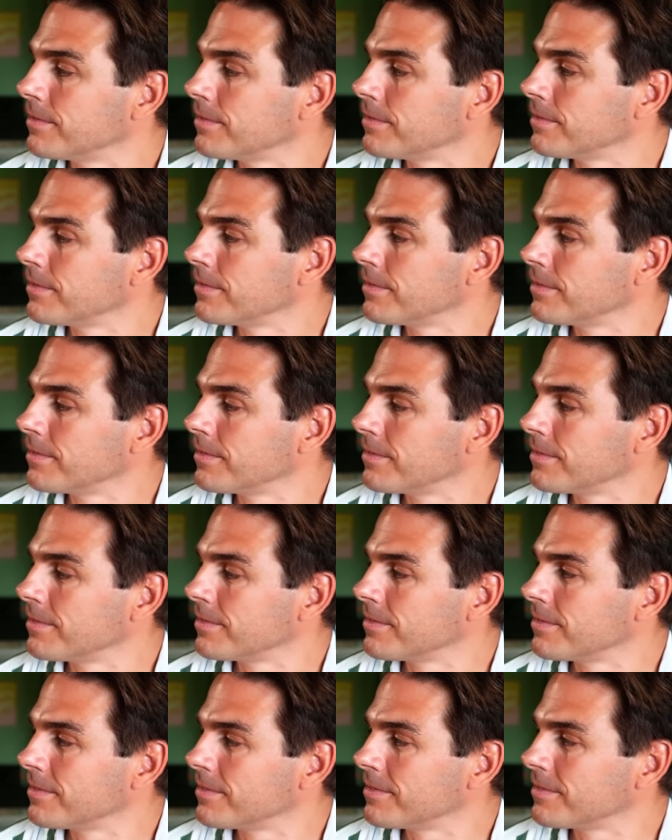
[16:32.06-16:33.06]

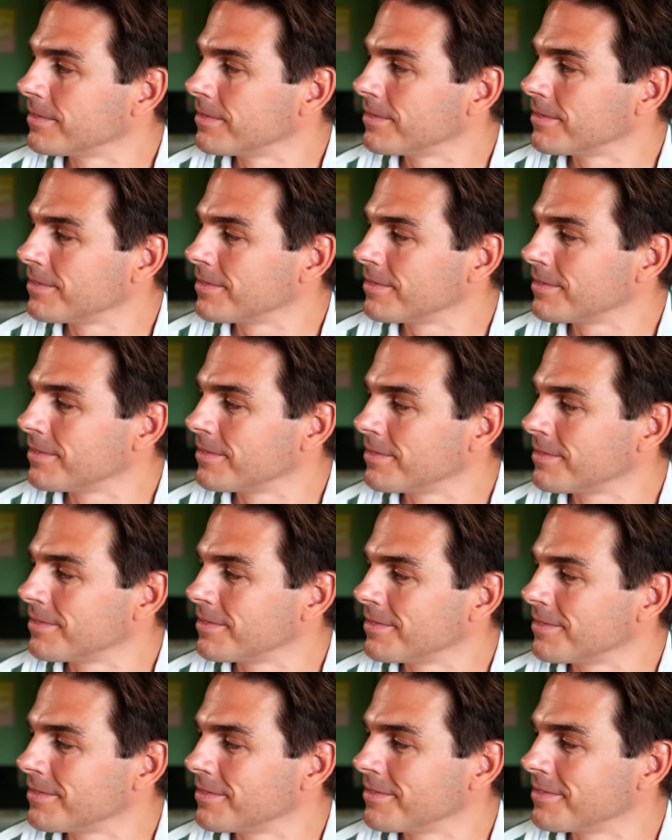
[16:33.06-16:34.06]

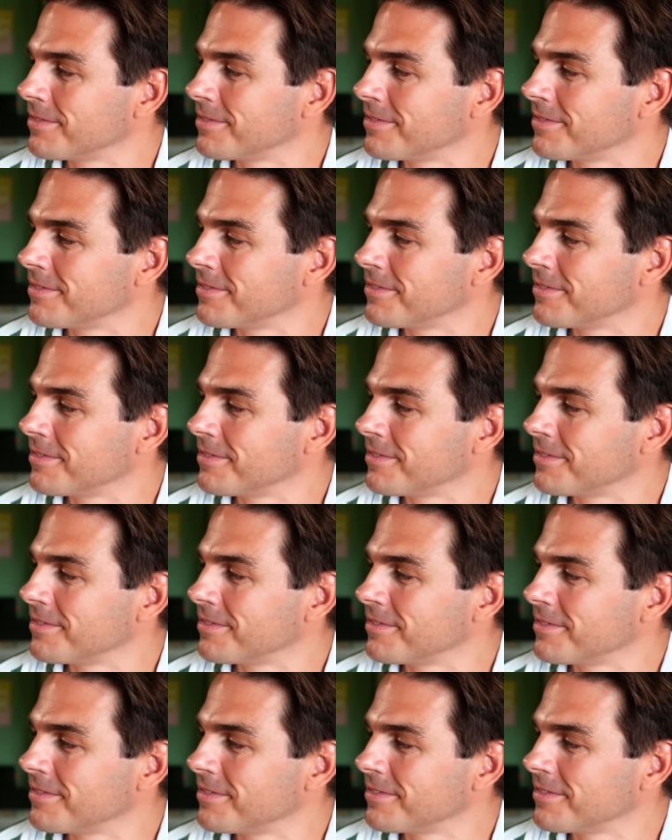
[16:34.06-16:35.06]

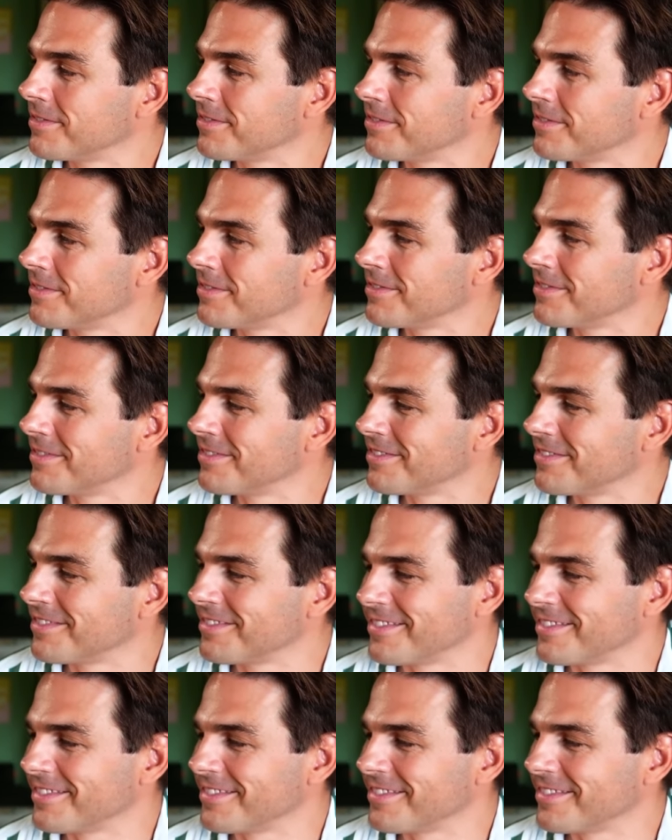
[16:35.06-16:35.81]
[no speech]